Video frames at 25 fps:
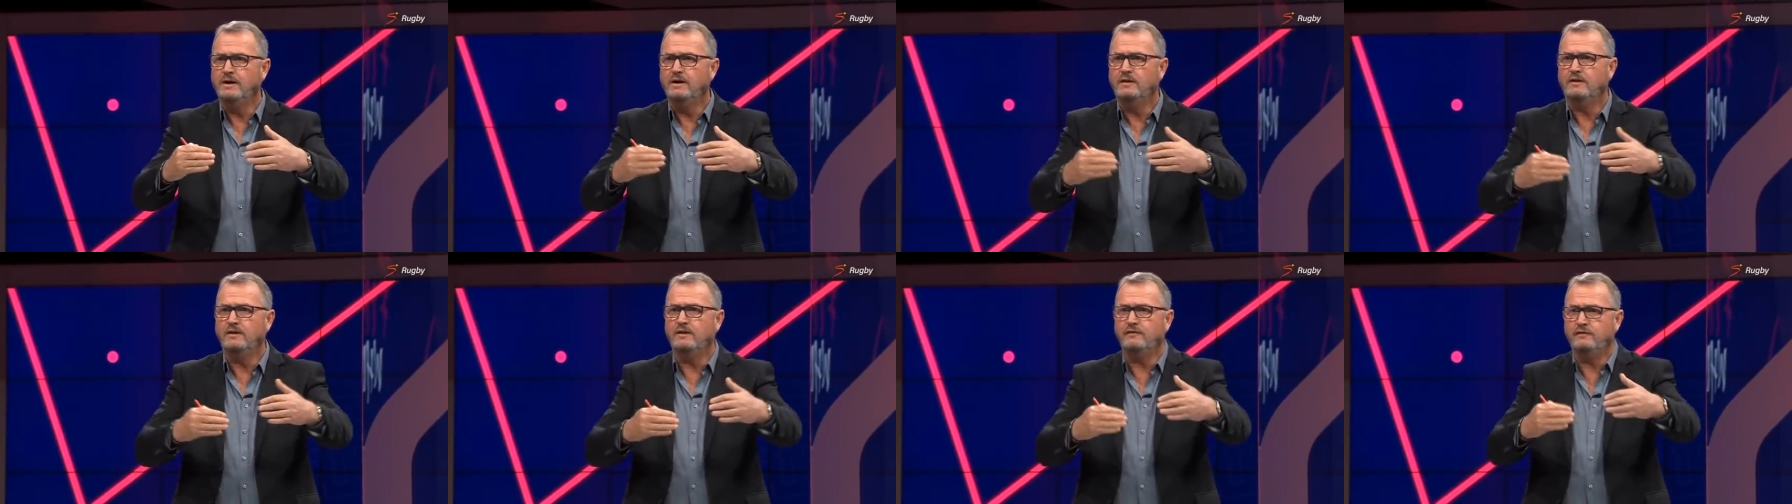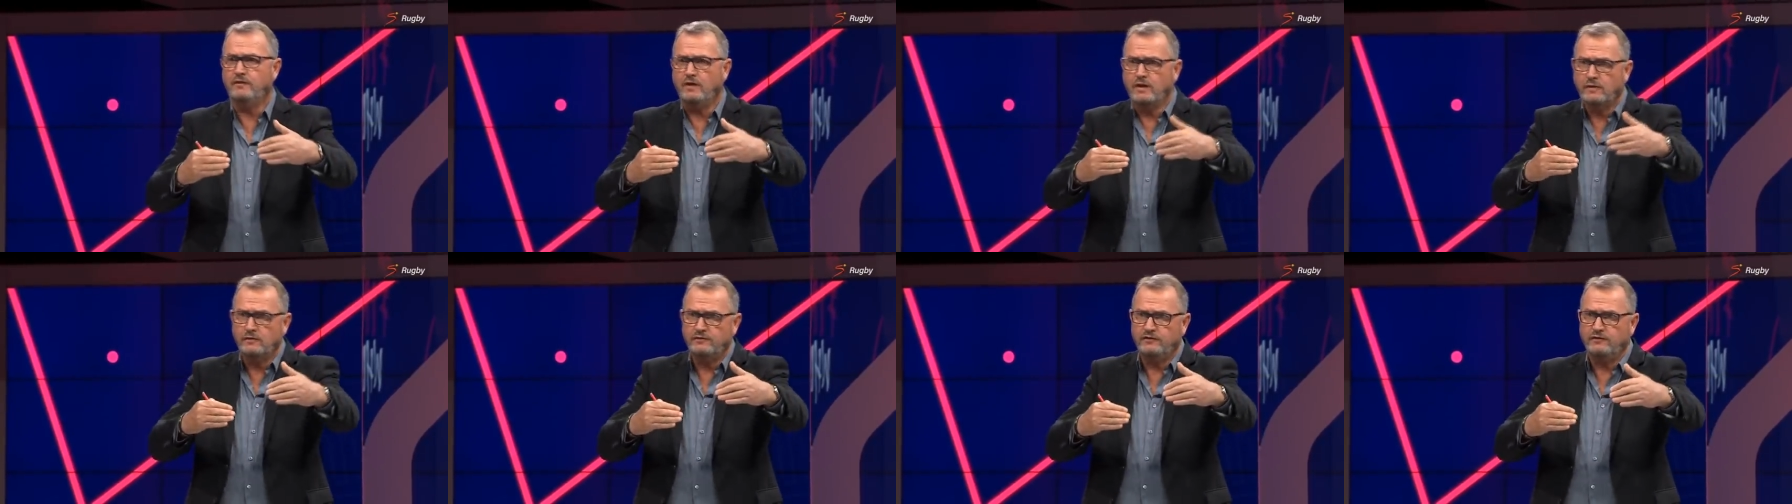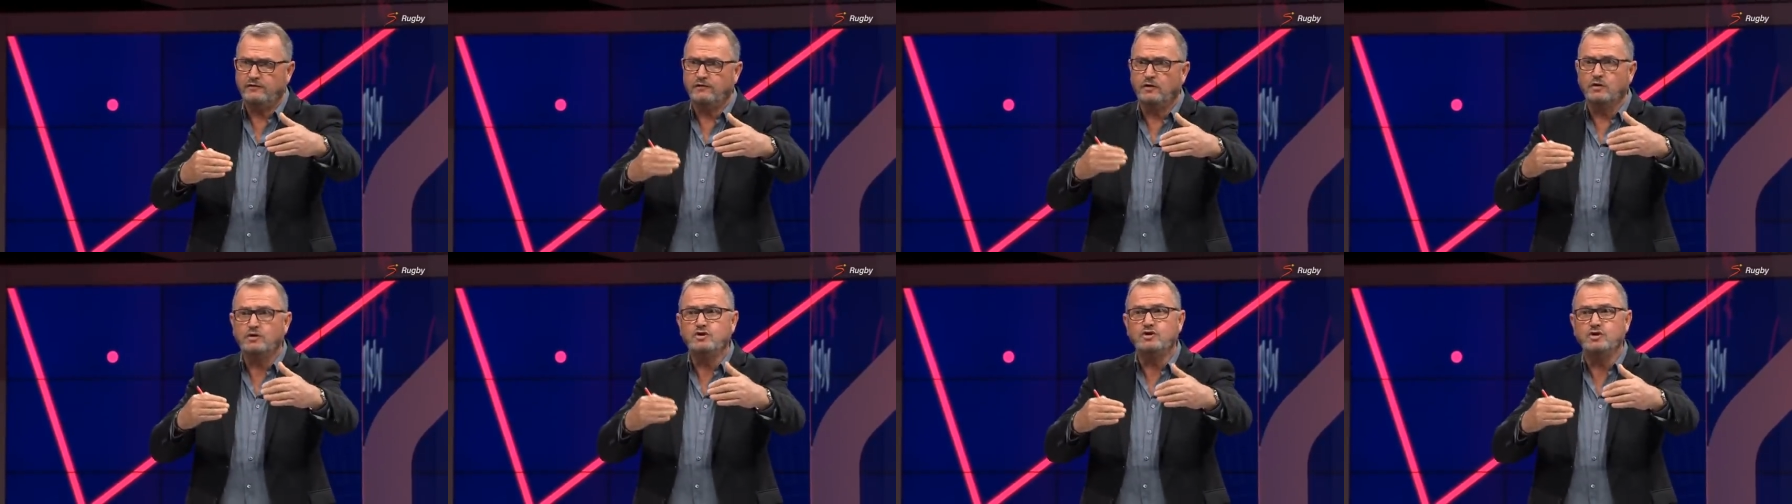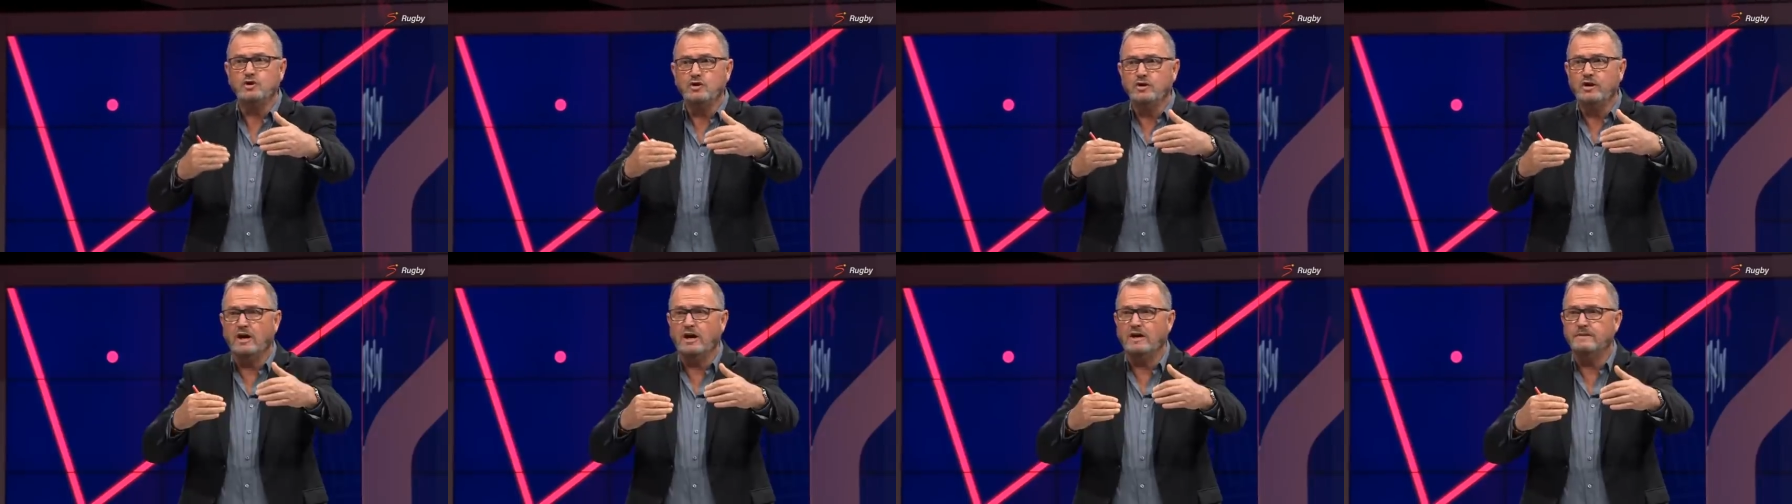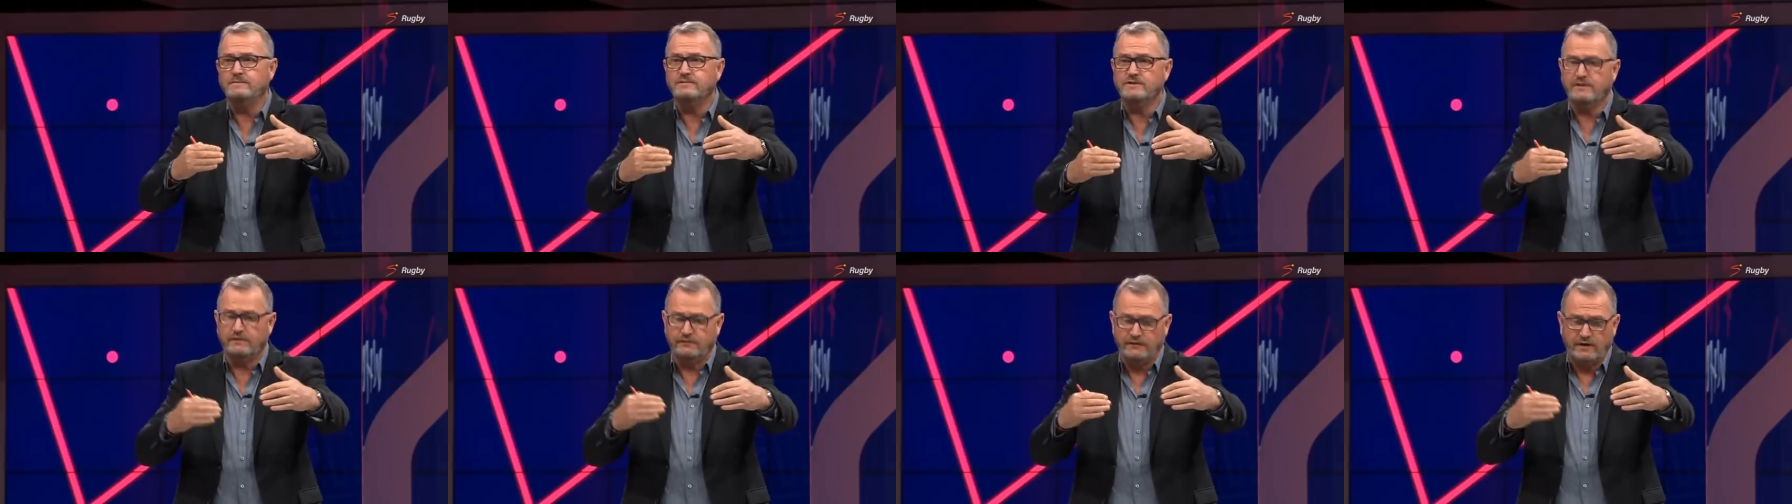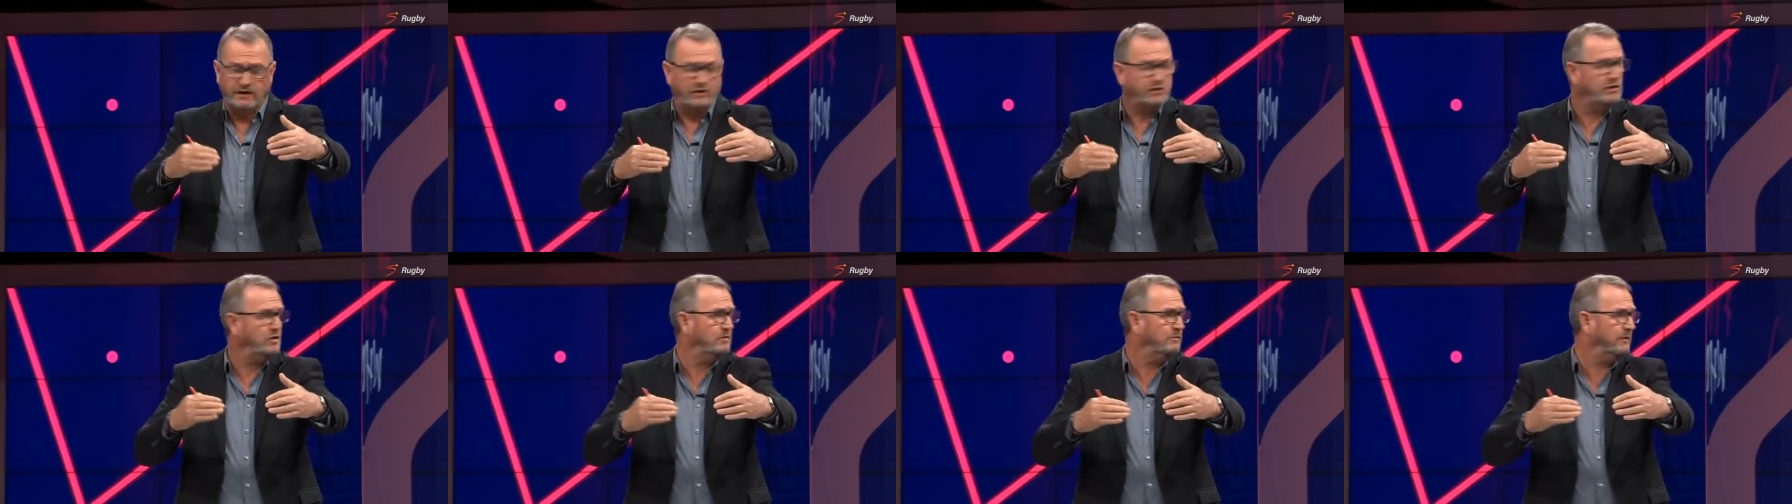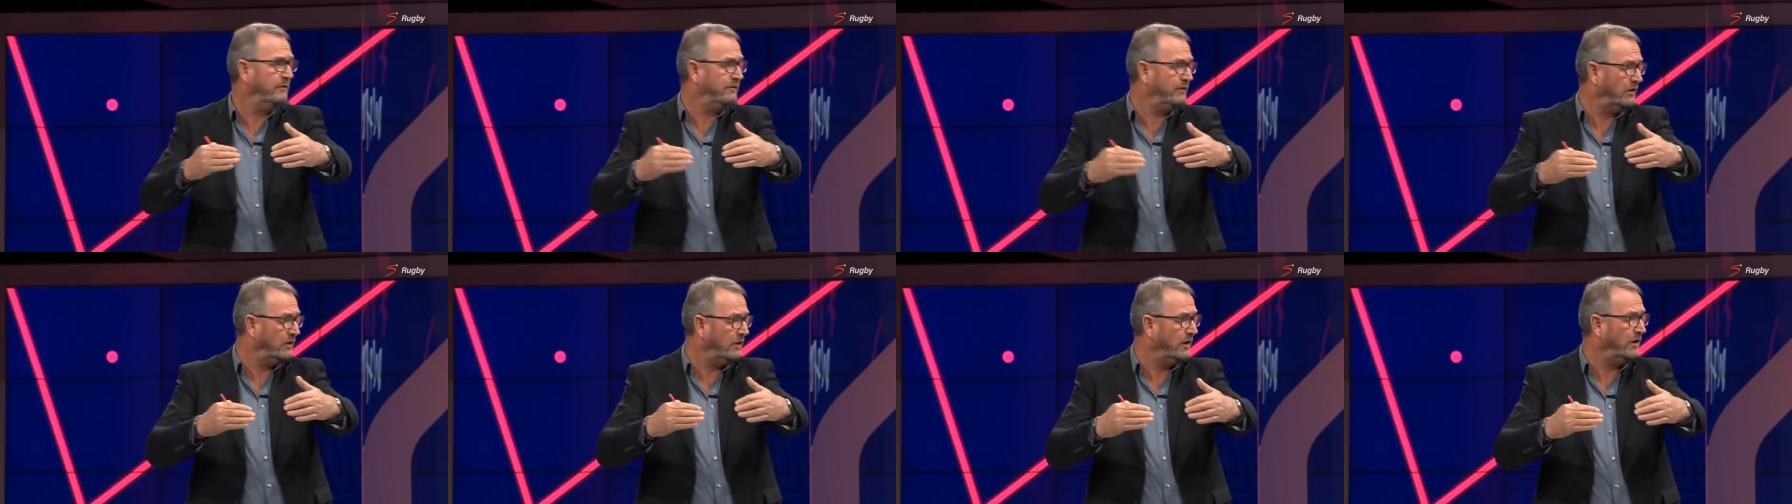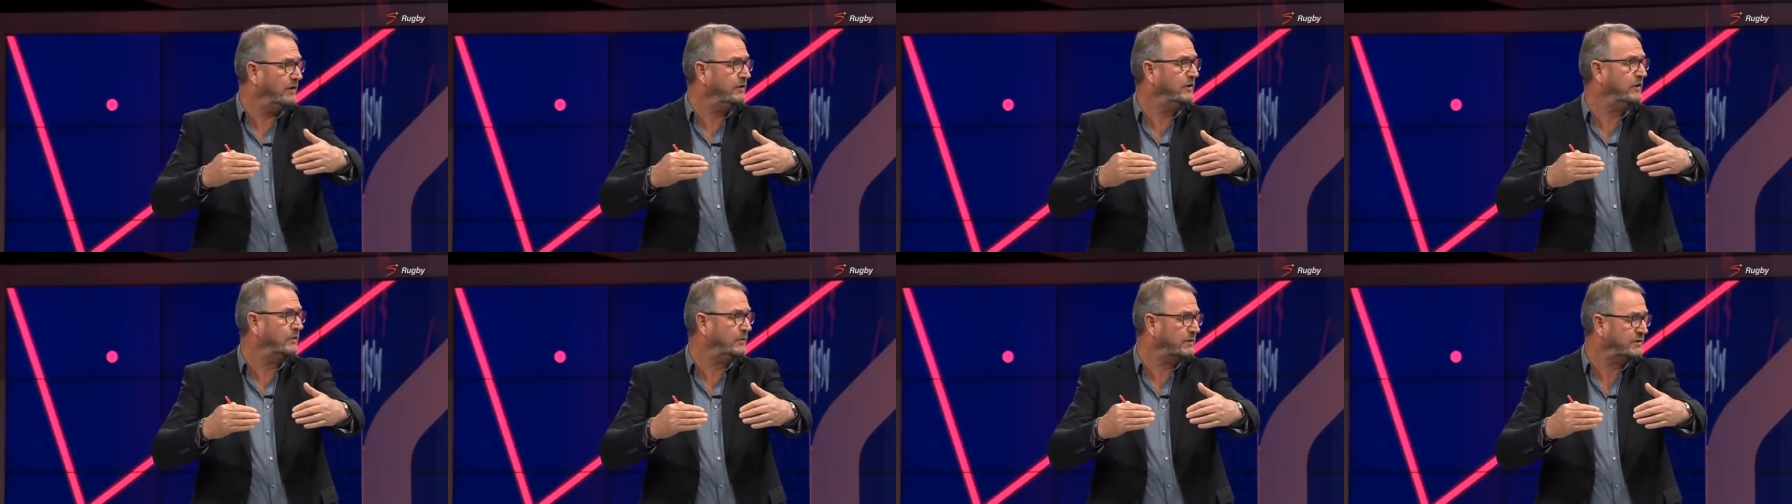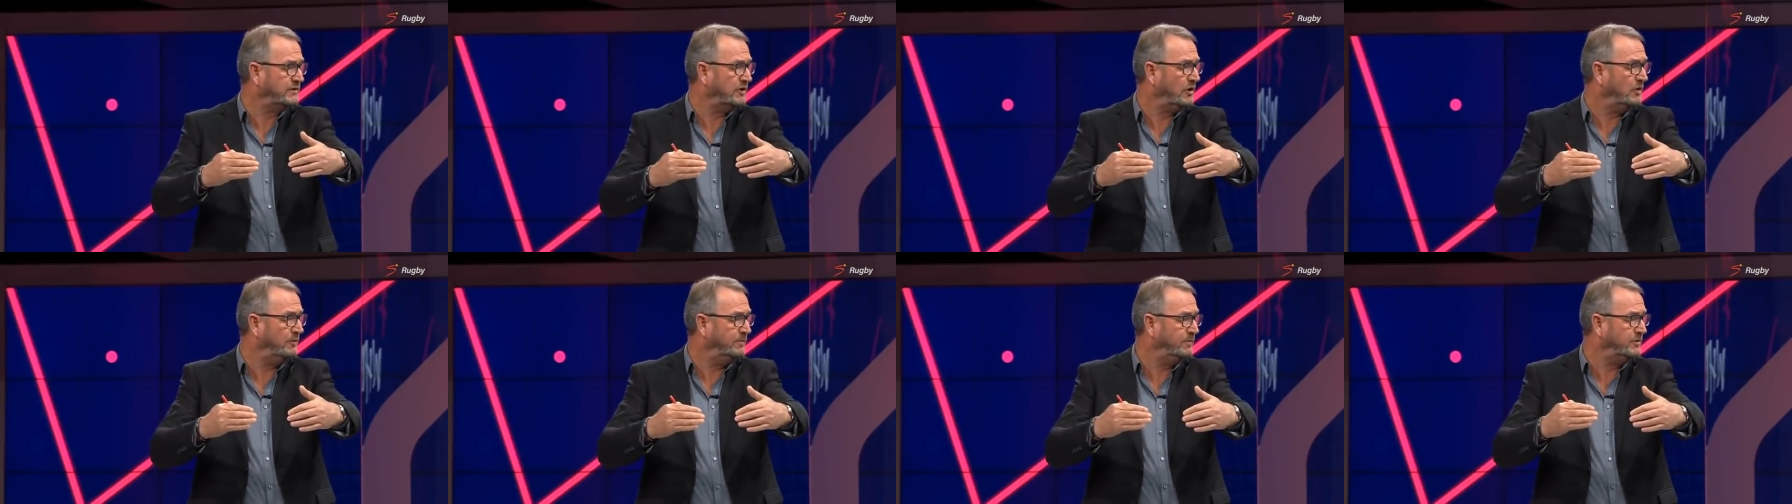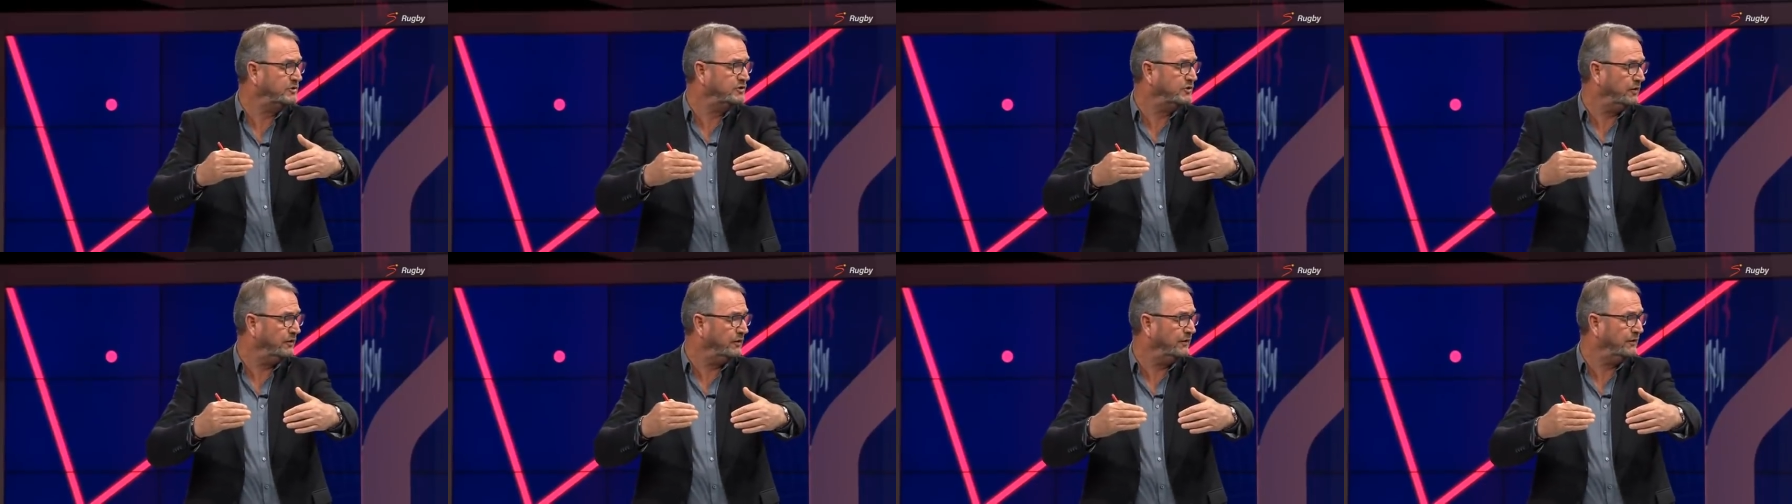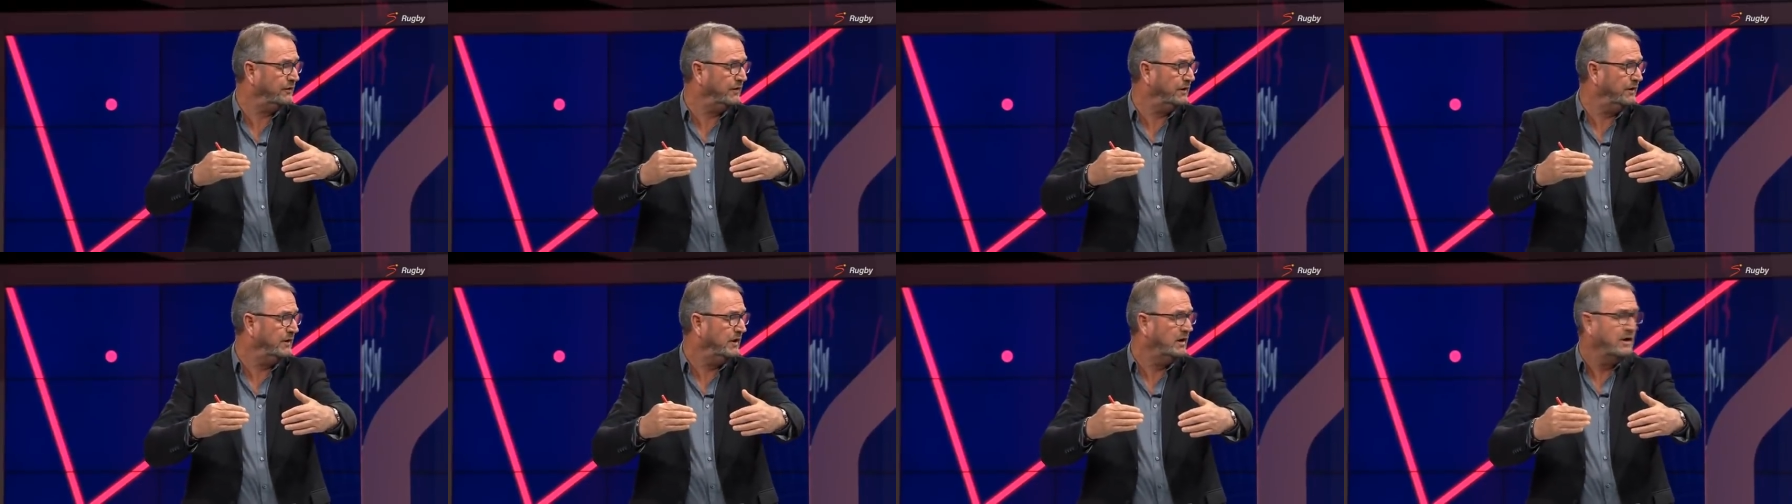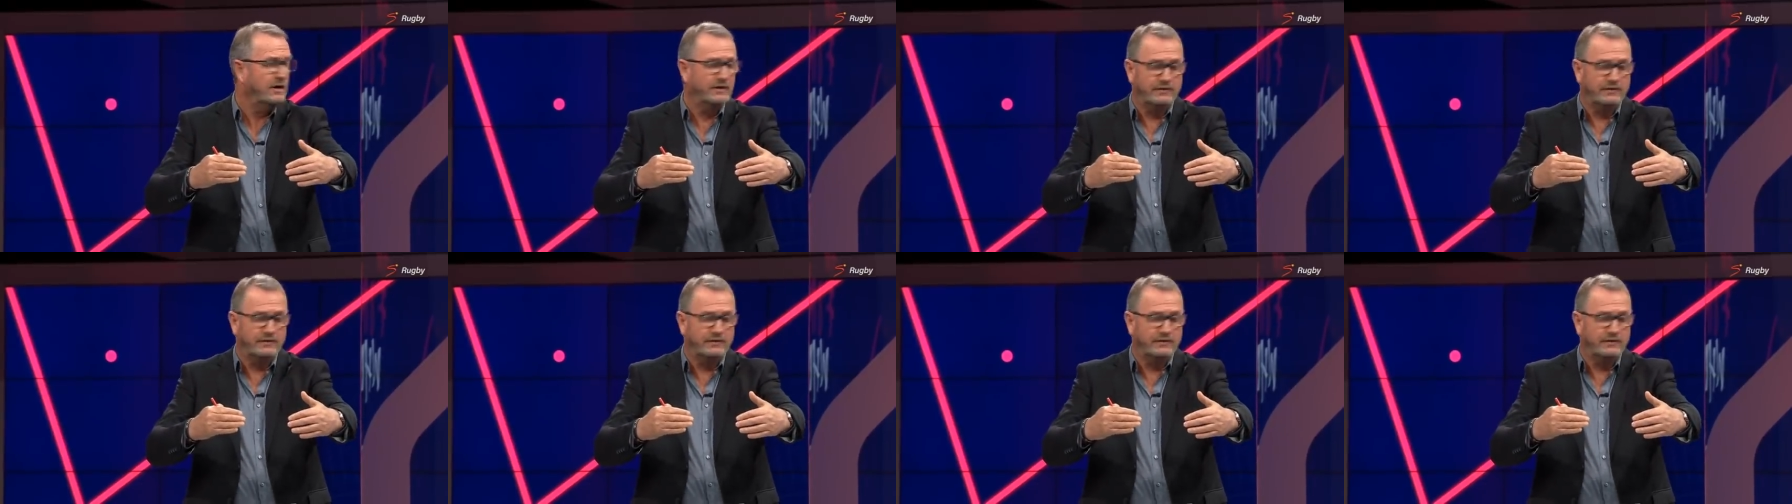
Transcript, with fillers: The va for two games, the vacuum of the lineout was open, Jonathan.